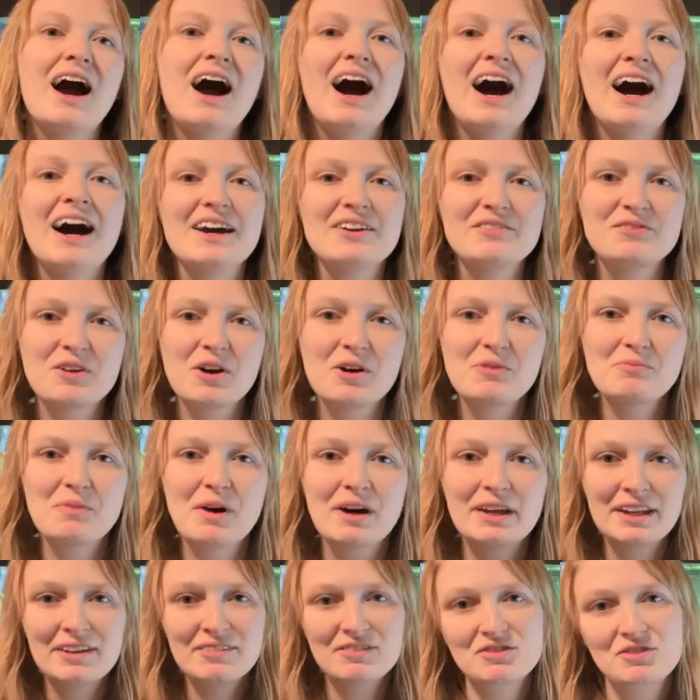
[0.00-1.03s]
Hi everyone,
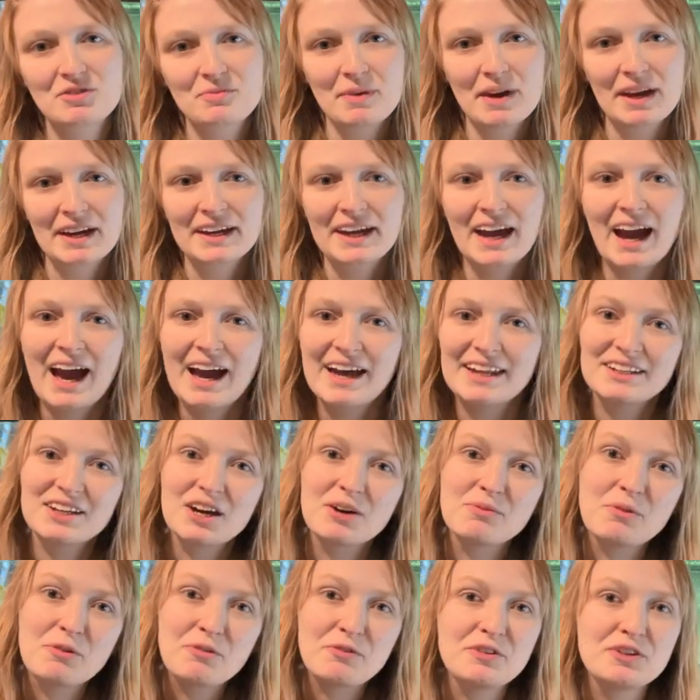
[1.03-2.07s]
my name is Rebecca and
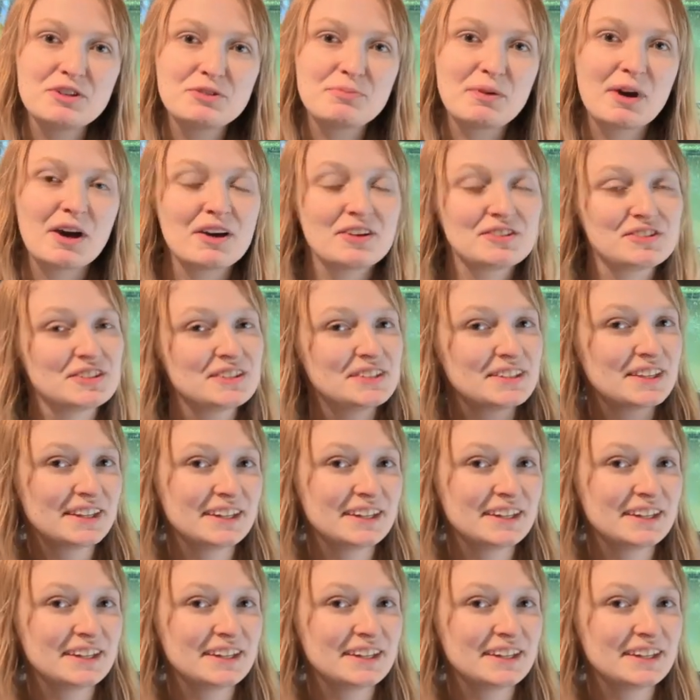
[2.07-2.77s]
I'm a fish biologist,